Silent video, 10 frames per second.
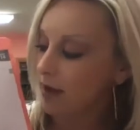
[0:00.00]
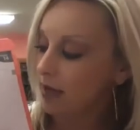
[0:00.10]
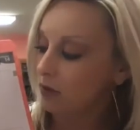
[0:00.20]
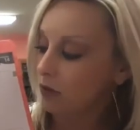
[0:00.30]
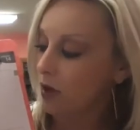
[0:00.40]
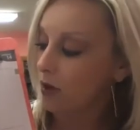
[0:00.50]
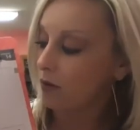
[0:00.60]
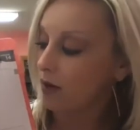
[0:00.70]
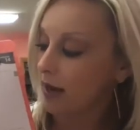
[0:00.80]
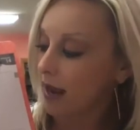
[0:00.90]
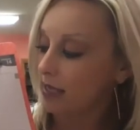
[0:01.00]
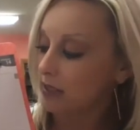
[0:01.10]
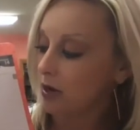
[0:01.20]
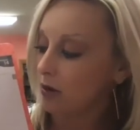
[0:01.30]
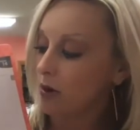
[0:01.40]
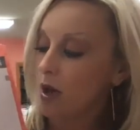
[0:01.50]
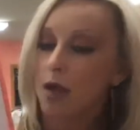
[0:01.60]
my lowercase o.